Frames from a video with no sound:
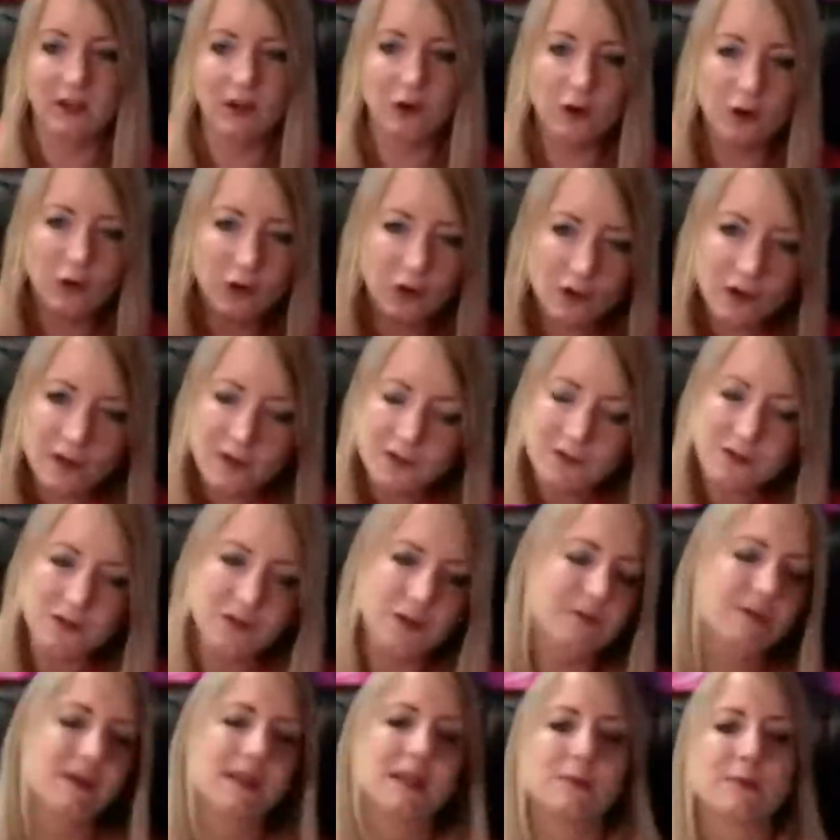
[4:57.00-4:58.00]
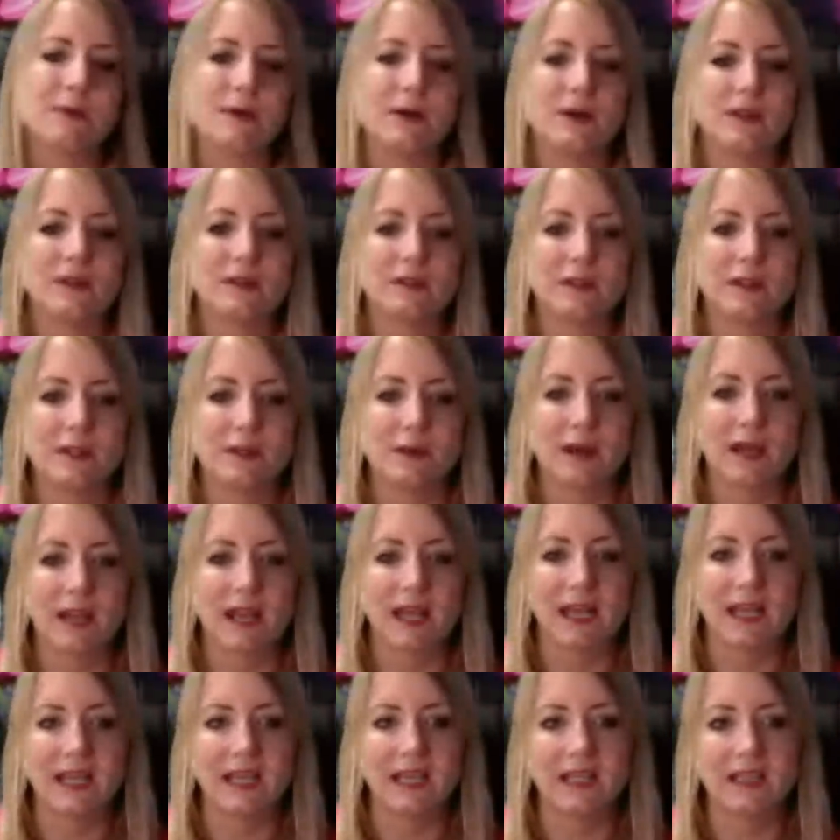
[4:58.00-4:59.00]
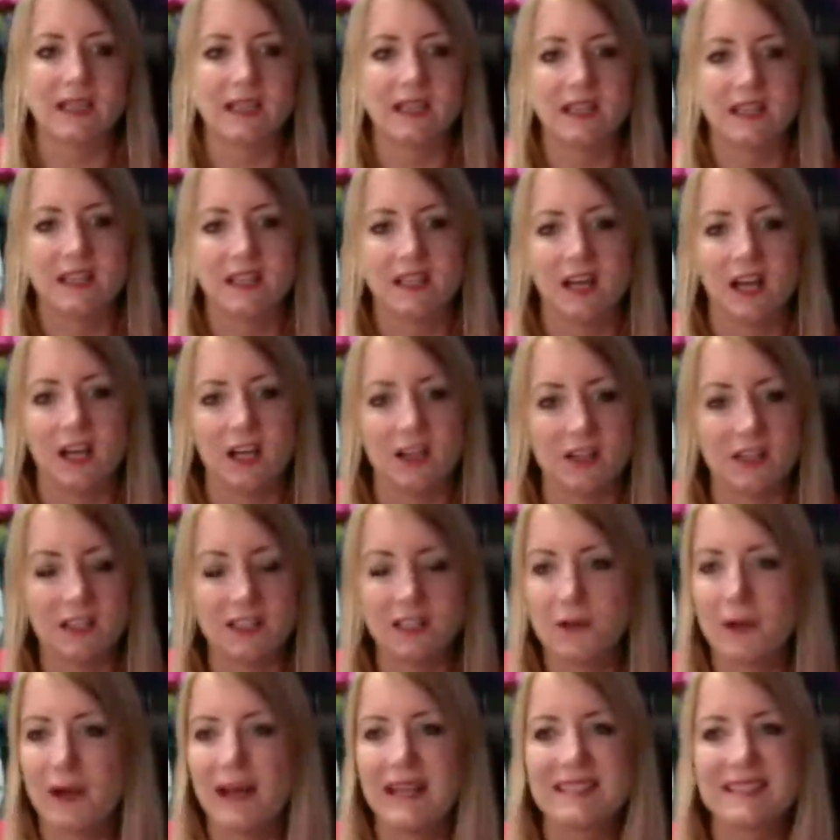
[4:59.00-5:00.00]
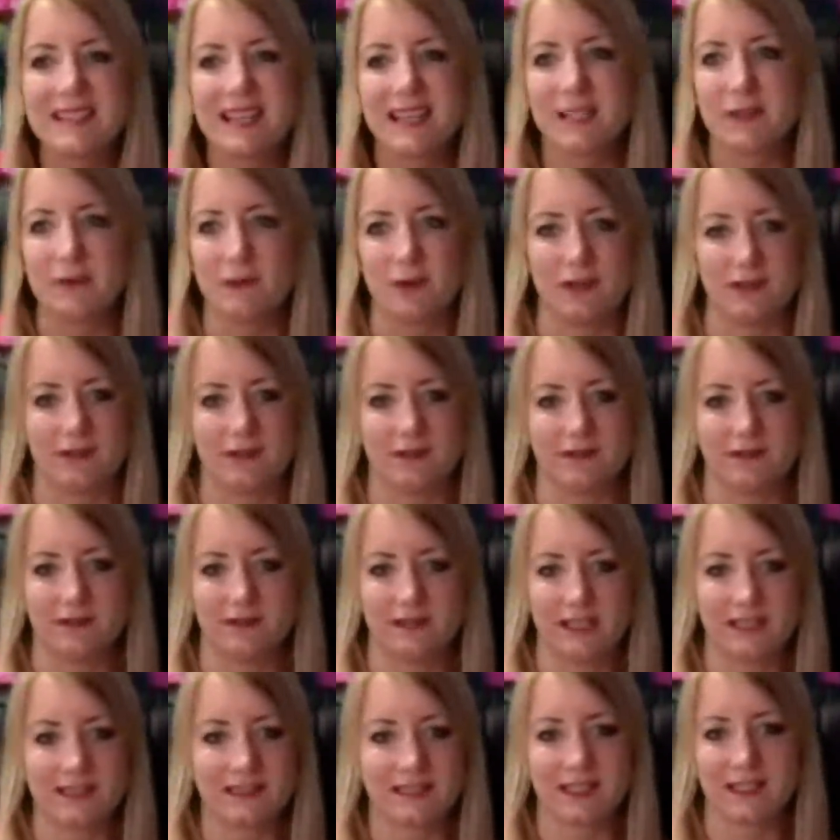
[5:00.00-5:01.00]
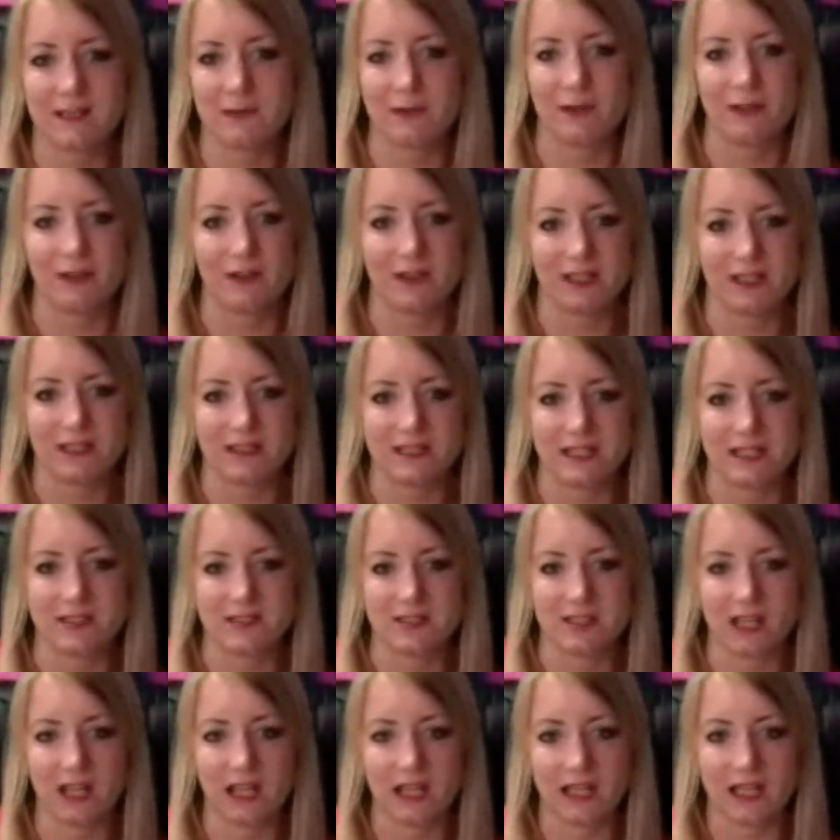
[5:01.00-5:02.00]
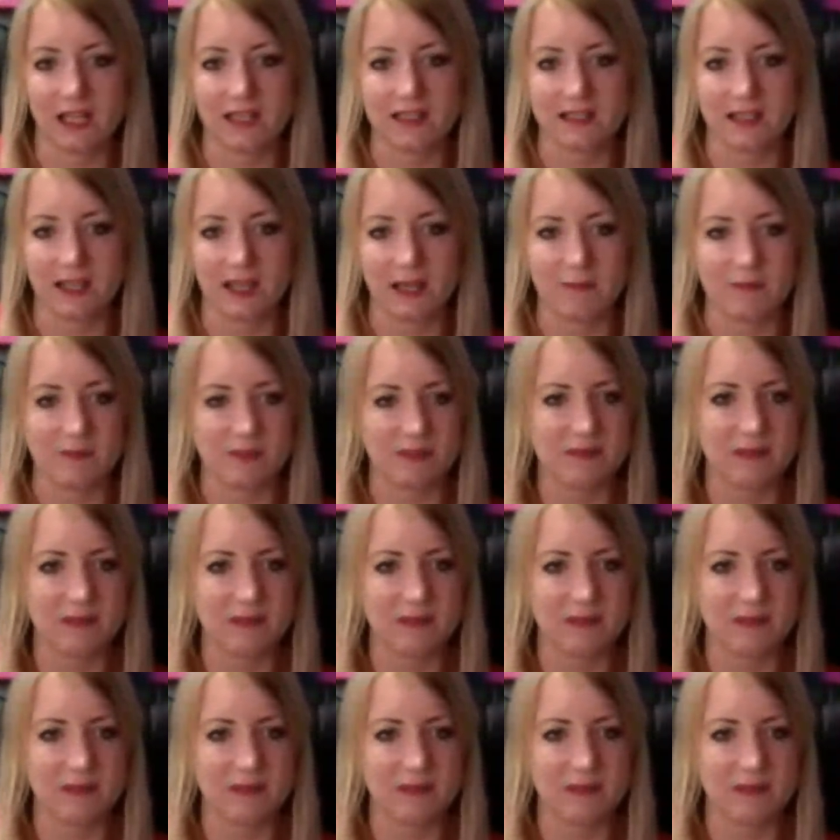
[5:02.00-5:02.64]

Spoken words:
All those other people who are like, and you know, ask anyone on LinkedIn, do you like getting DM'd?